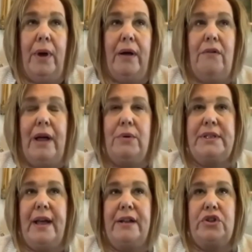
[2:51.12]
Well, I
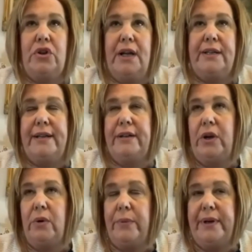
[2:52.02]
was kind of shocked. I didn't
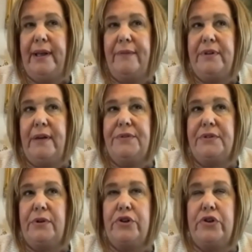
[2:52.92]
know I would have to have
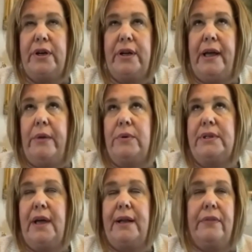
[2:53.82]
surgery. I was
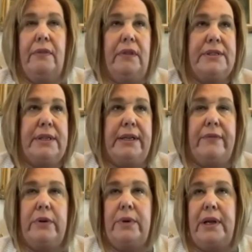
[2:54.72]
kind of listening to
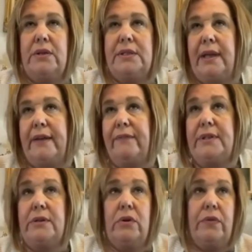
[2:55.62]
everyone else saying
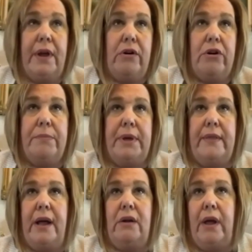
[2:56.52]
physical therapy,
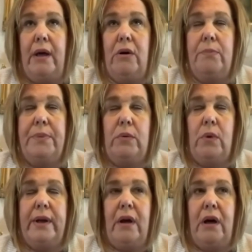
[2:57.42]
that'll help and
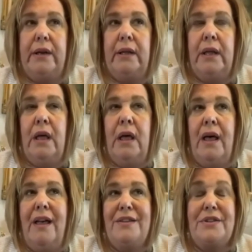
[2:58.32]
whatnot.
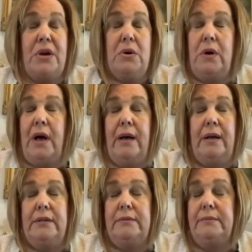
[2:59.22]
So
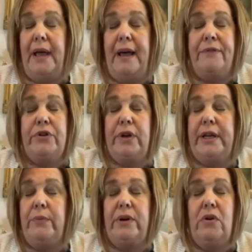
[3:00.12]
um, after
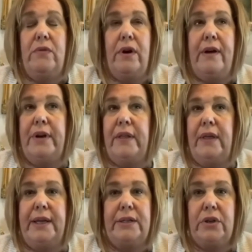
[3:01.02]
he went over
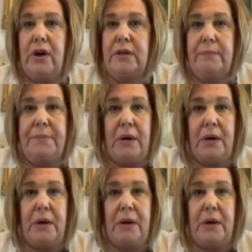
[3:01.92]
everything and talked